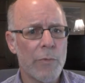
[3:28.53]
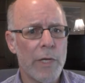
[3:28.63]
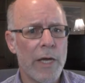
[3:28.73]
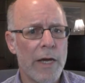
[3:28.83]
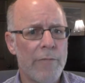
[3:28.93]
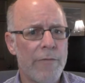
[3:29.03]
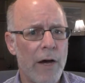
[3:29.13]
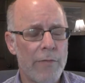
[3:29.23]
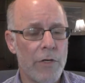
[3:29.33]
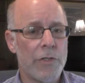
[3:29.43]
we have
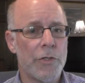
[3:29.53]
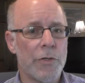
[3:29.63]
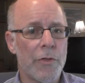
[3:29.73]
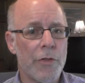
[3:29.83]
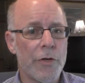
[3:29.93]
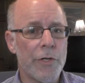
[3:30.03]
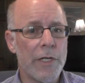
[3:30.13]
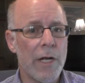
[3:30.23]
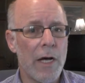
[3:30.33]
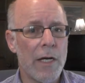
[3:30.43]

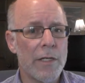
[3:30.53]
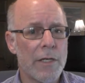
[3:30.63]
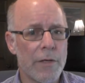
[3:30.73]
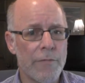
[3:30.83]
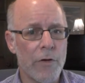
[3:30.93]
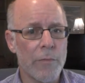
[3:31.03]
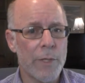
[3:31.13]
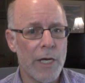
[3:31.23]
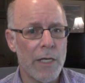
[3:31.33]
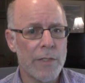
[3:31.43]
539 confirmed
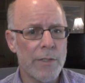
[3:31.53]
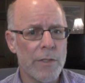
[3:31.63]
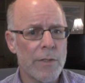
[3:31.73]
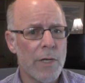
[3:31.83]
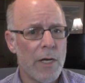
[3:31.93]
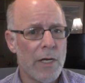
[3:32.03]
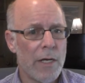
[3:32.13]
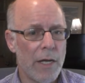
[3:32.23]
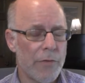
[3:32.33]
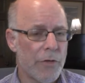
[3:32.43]
cases
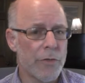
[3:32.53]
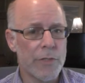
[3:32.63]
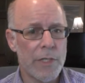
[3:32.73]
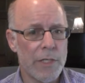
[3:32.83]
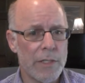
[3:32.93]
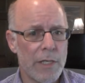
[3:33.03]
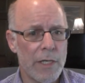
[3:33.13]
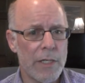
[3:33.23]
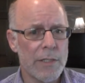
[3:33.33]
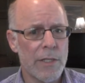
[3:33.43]
and 13 deaths.